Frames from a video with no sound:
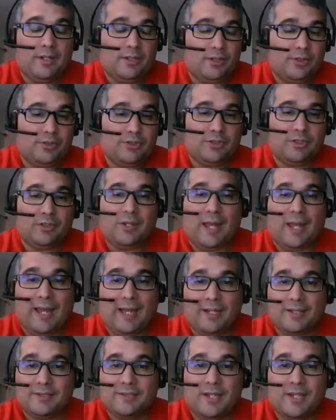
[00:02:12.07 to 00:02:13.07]
you still
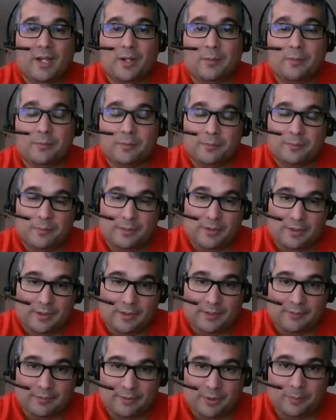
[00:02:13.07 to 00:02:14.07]
axe out
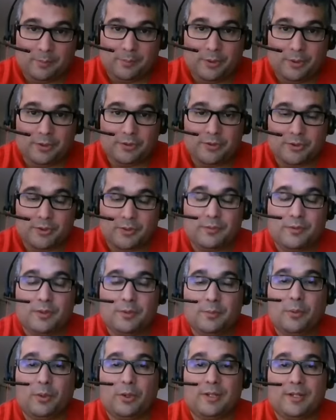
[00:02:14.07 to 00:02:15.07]
leaving your personal
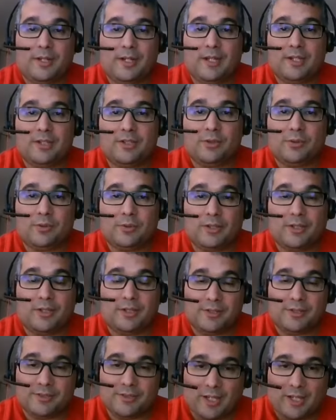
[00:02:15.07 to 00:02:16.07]
viewpoint in your
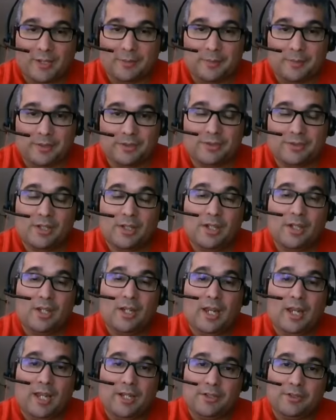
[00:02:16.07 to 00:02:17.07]
written assignments,
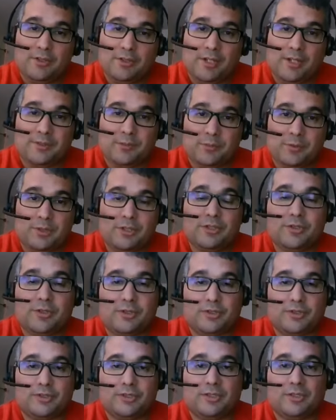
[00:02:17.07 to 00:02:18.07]
and you let
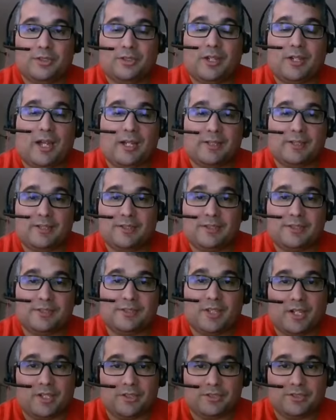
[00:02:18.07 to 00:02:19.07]
research still guide the
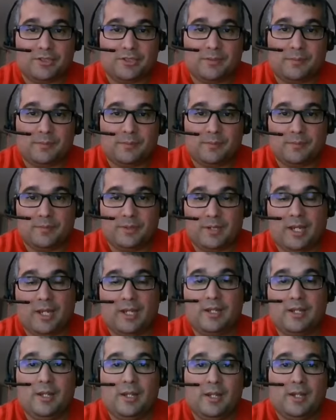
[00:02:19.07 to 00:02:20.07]
discussion.
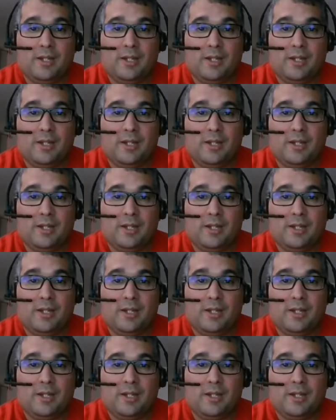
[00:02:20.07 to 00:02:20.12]
Okay.